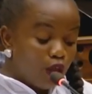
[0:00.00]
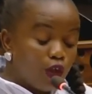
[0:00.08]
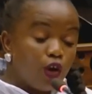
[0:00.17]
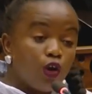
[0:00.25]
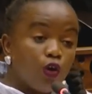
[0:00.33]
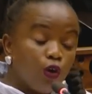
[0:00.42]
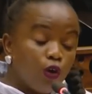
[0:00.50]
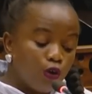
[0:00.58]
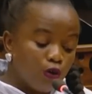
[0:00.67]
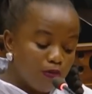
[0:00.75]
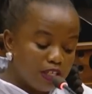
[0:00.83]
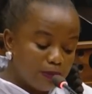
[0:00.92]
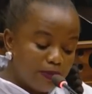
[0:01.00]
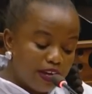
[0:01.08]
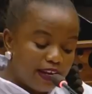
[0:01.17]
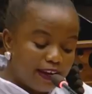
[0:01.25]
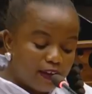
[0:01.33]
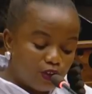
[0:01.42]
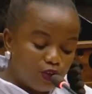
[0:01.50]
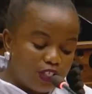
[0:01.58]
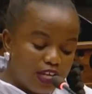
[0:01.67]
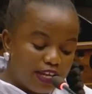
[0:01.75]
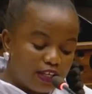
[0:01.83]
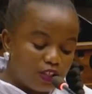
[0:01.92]
The law must be allowed to
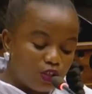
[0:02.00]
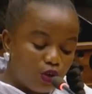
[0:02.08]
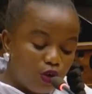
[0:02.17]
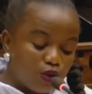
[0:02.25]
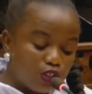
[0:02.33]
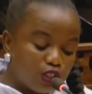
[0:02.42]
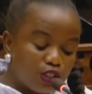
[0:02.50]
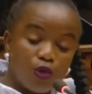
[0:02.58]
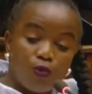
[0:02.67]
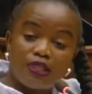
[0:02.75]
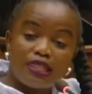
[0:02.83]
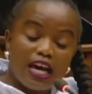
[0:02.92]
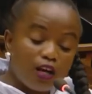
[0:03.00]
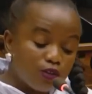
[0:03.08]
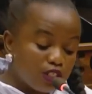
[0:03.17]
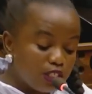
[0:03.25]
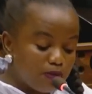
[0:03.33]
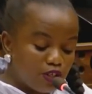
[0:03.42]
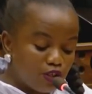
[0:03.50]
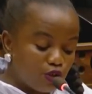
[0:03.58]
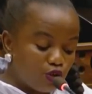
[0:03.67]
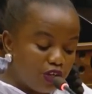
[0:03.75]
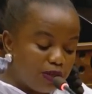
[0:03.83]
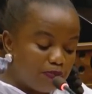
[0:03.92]
take its course without special
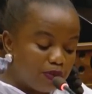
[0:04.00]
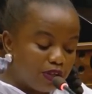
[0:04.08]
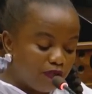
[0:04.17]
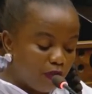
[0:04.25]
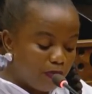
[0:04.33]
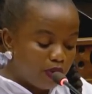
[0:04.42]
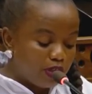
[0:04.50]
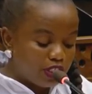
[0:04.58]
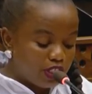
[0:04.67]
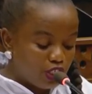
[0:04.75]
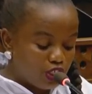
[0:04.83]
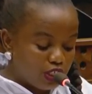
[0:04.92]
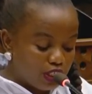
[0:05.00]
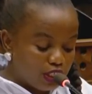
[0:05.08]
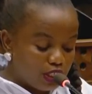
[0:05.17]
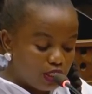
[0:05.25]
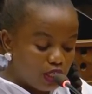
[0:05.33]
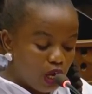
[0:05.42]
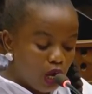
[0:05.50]
treatment for politicians.